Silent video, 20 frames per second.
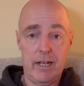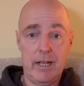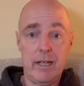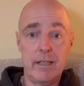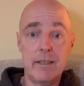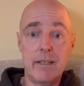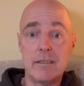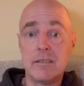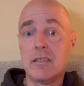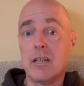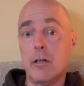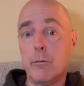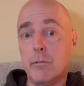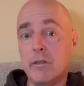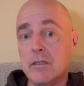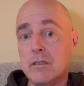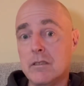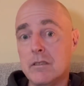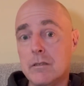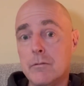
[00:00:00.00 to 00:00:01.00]
Let's hope
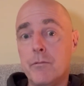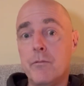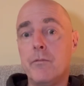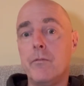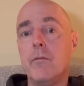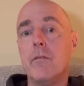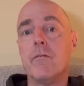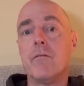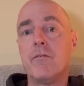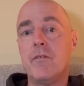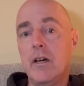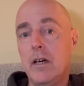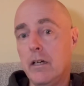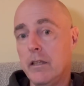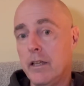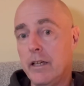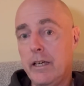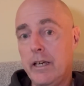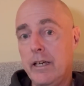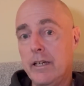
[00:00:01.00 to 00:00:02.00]
as
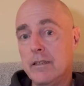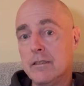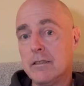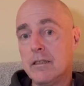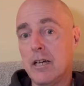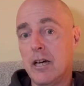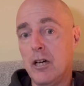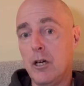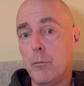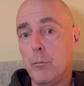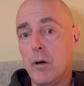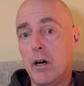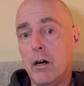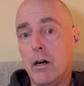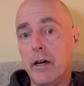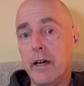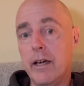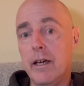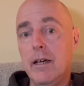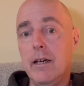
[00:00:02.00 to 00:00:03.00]
further years go
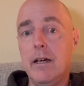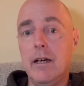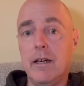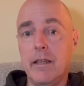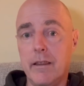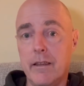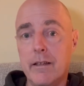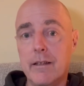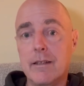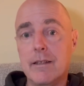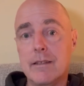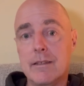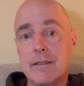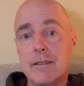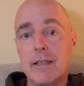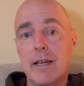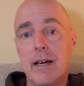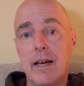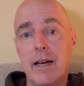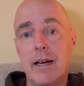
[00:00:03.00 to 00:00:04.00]
by
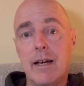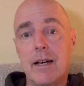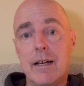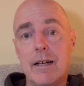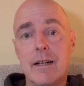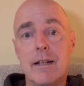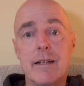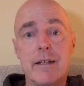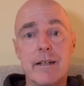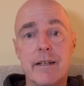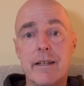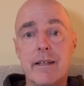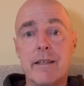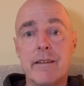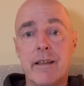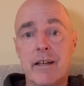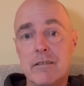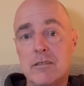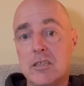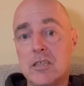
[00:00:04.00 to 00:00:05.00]
that
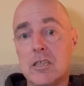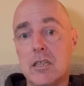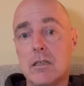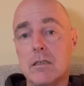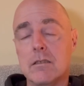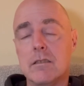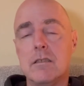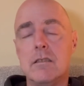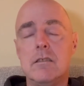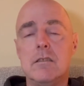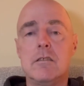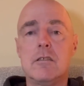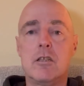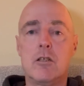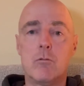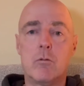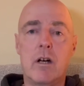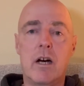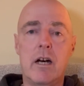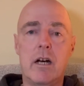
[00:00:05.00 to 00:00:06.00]
those chances
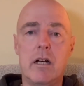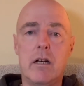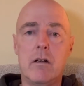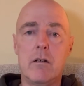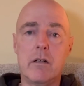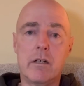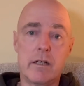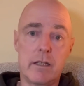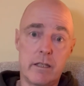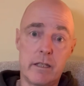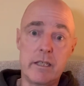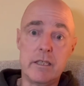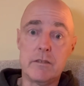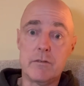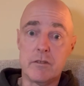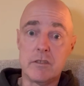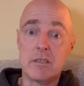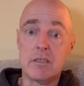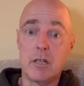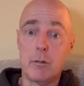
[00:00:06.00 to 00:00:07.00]
grow, at least
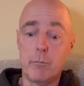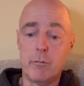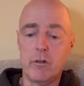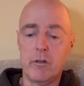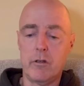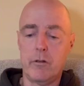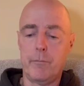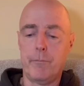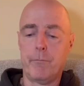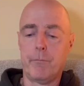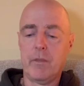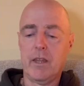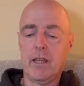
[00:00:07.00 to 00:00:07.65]
for some of them.